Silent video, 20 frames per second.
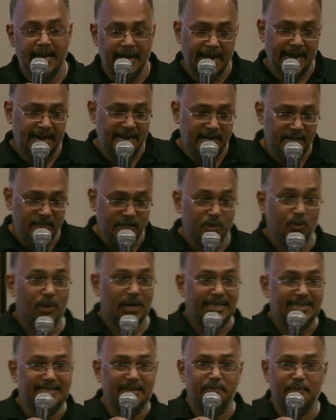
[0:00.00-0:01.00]
and you
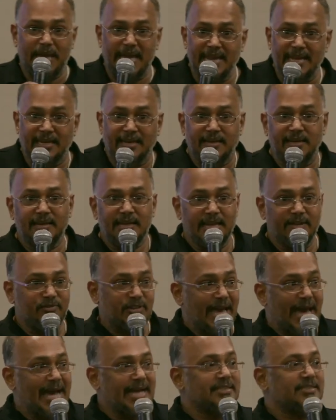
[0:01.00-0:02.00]
let them in if
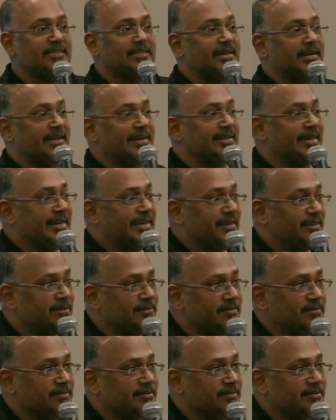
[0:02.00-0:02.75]
they answer correctly.